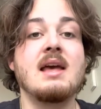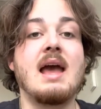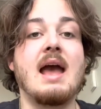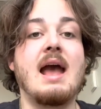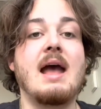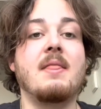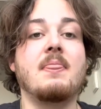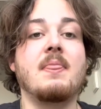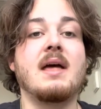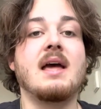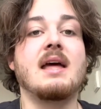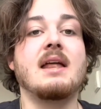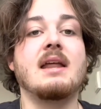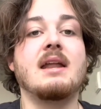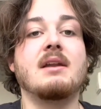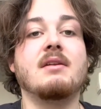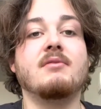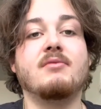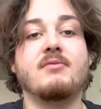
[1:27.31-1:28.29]
and that
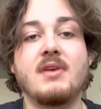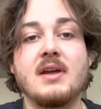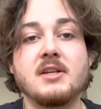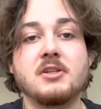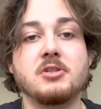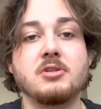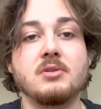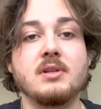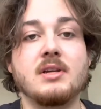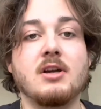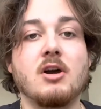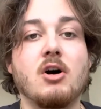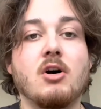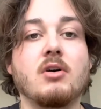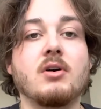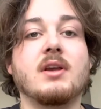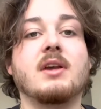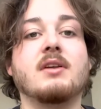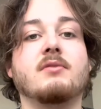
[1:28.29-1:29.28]
it eventually
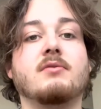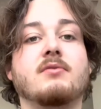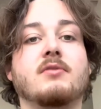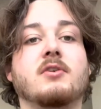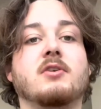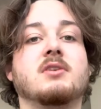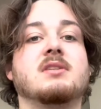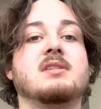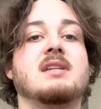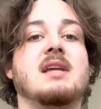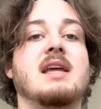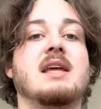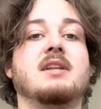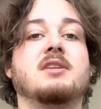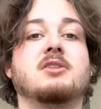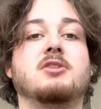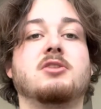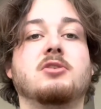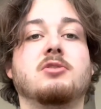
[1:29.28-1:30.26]
all converts
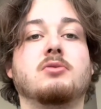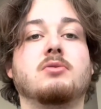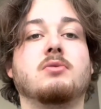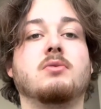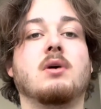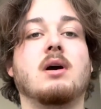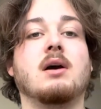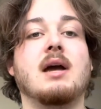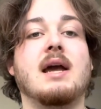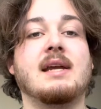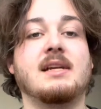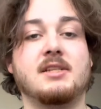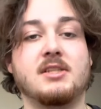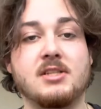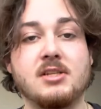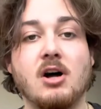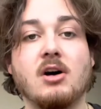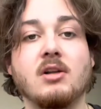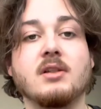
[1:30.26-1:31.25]
into a
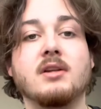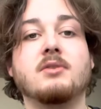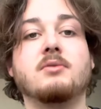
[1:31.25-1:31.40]
solid,